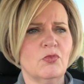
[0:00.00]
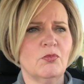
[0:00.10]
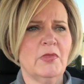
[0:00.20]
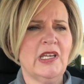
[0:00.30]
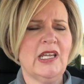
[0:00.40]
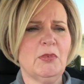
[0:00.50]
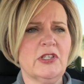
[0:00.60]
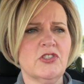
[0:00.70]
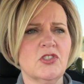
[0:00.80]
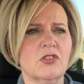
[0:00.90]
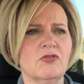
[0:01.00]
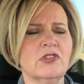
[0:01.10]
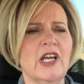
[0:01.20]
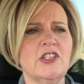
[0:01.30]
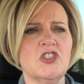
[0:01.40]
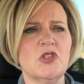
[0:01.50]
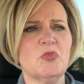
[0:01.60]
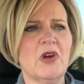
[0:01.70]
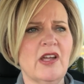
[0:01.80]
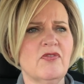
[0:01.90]
being able to serve lunch and
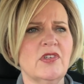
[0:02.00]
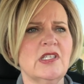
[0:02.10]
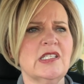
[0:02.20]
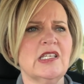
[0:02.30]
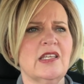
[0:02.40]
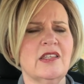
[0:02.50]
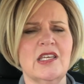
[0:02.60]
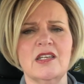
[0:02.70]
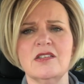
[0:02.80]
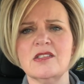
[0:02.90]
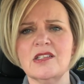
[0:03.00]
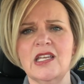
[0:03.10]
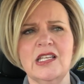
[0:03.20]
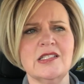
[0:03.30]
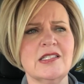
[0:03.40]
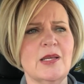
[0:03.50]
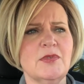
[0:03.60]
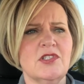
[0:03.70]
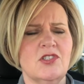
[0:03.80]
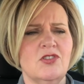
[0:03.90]
breakfast, and then getting
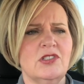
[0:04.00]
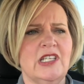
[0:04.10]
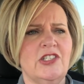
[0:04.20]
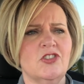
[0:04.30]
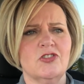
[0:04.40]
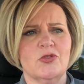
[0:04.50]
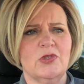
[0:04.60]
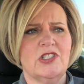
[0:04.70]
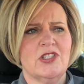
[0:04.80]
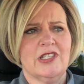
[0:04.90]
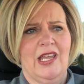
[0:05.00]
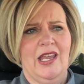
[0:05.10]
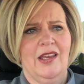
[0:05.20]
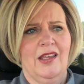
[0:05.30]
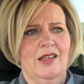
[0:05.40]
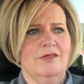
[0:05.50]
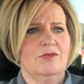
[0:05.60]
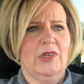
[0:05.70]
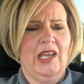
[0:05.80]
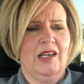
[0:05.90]
substitute teachers. We just can't
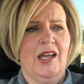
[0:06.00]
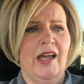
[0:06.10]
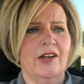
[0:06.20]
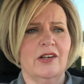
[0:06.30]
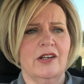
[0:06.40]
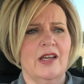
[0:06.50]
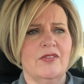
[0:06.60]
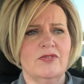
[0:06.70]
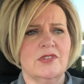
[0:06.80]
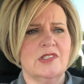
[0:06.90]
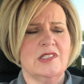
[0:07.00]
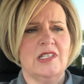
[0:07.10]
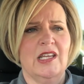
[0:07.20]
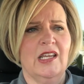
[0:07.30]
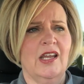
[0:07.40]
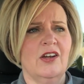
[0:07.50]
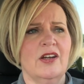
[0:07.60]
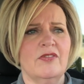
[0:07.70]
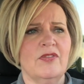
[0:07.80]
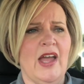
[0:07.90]
hire enough to take care
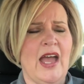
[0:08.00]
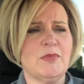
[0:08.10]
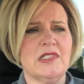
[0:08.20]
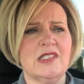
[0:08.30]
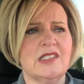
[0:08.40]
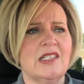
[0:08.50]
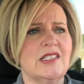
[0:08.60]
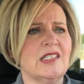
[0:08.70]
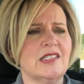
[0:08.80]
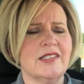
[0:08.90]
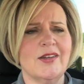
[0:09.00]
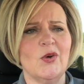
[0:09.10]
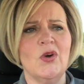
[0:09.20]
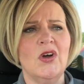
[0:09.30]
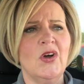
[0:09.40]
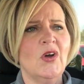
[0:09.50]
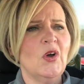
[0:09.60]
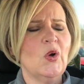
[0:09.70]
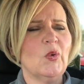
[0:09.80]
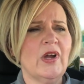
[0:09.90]
of absences, and so
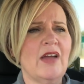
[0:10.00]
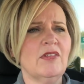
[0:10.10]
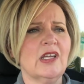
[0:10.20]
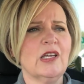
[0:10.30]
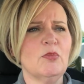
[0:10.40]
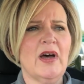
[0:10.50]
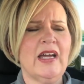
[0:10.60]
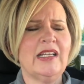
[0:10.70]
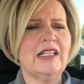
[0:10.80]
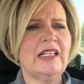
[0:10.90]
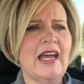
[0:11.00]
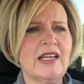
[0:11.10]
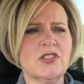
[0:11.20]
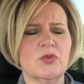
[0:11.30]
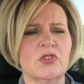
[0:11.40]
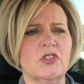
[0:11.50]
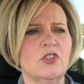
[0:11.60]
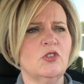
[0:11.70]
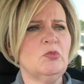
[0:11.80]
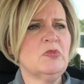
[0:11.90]
we're having to combine
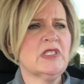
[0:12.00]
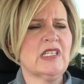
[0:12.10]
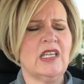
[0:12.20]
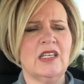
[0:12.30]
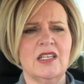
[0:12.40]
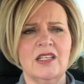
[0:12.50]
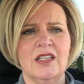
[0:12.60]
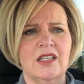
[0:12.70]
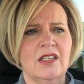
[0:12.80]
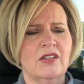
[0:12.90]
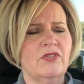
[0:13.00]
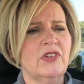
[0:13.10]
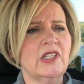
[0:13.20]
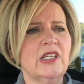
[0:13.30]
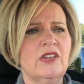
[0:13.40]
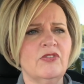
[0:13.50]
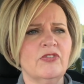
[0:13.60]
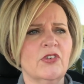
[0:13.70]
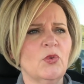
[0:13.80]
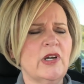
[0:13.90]
classrooms and fill in
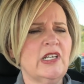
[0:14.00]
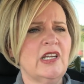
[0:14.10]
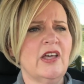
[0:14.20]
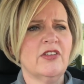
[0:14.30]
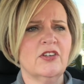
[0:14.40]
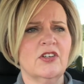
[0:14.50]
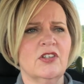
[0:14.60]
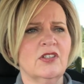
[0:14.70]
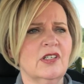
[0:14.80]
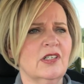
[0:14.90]
for one another.